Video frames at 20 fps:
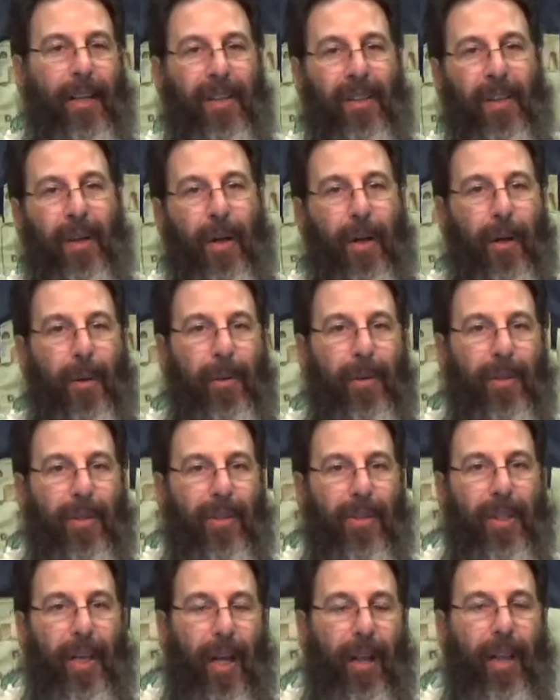no
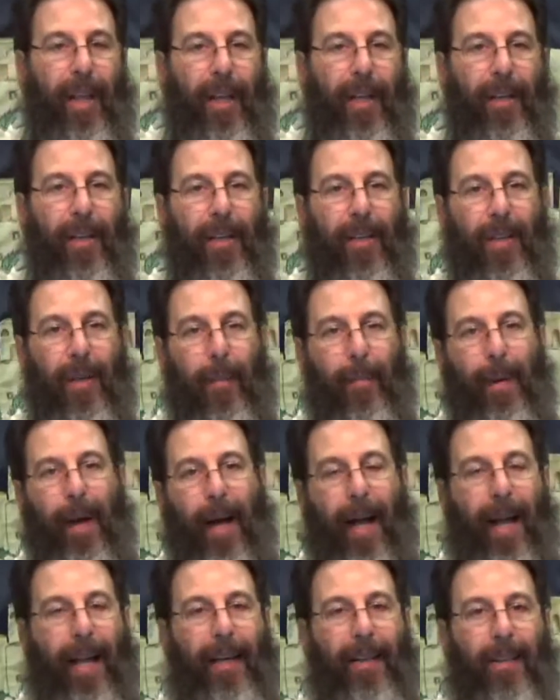selling, no
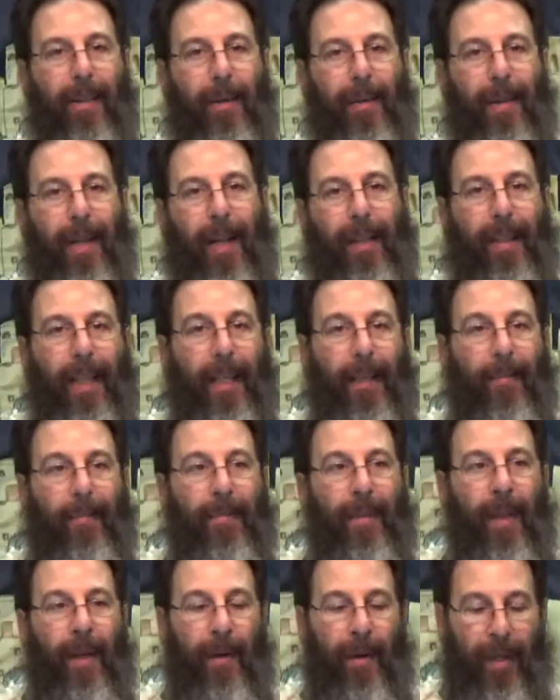buying, no nothing.
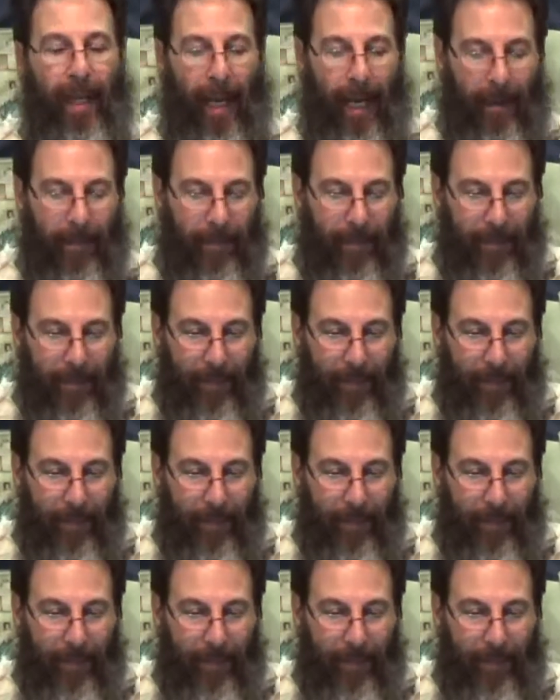Okay?